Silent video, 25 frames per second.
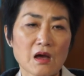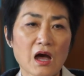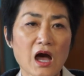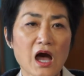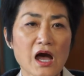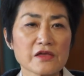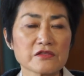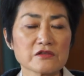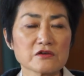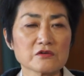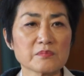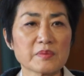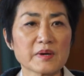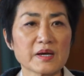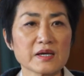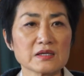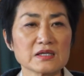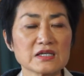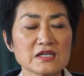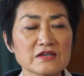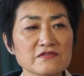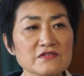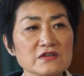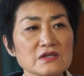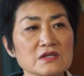either by
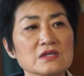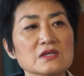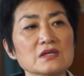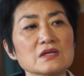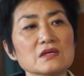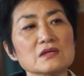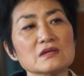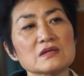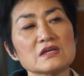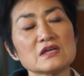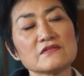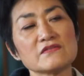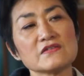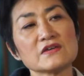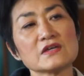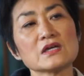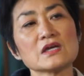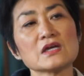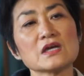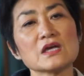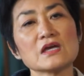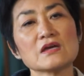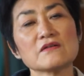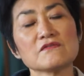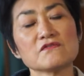giving
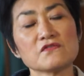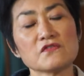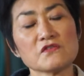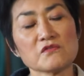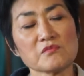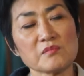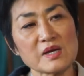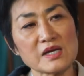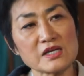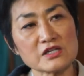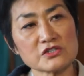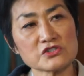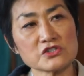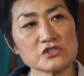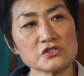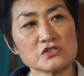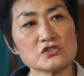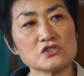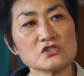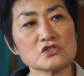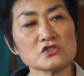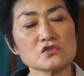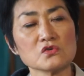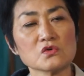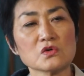giving information
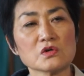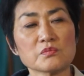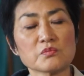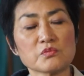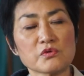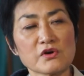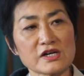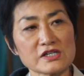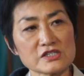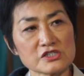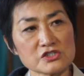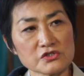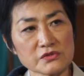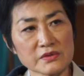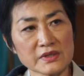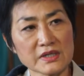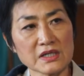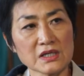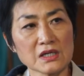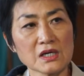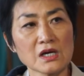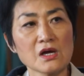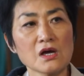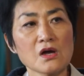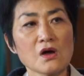to or
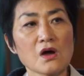pressuring